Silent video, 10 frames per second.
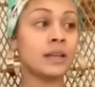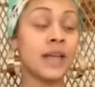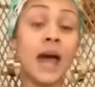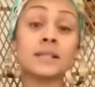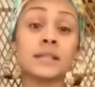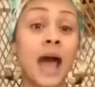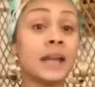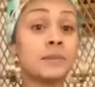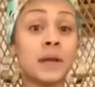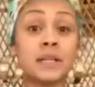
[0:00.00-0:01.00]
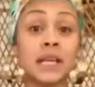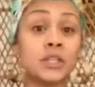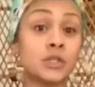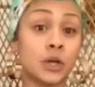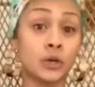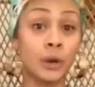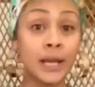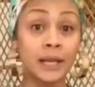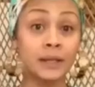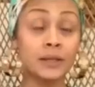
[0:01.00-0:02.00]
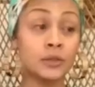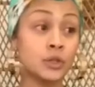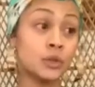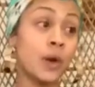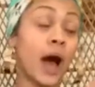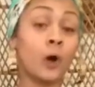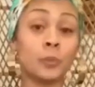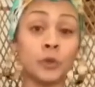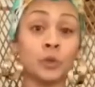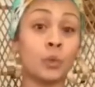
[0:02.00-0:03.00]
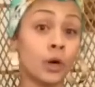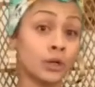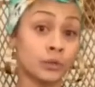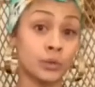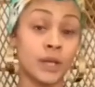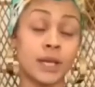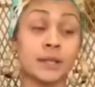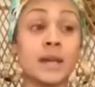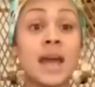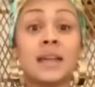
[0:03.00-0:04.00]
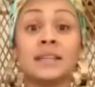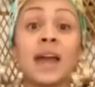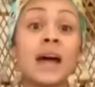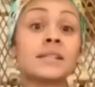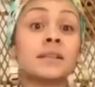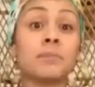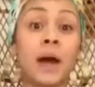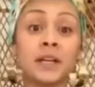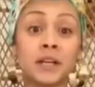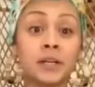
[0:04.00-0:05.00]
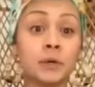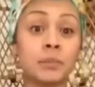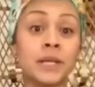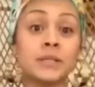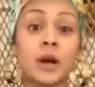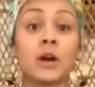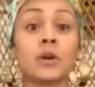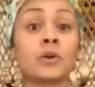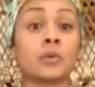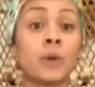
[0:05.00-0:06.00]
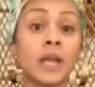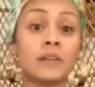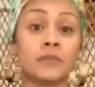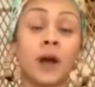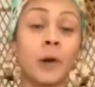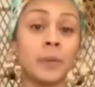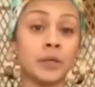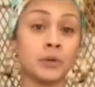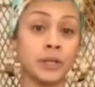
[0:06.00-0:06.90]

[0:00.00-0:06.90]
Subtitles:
Yes, guided meditations are great to help you work through things. Yes, binaural beats are great for helping you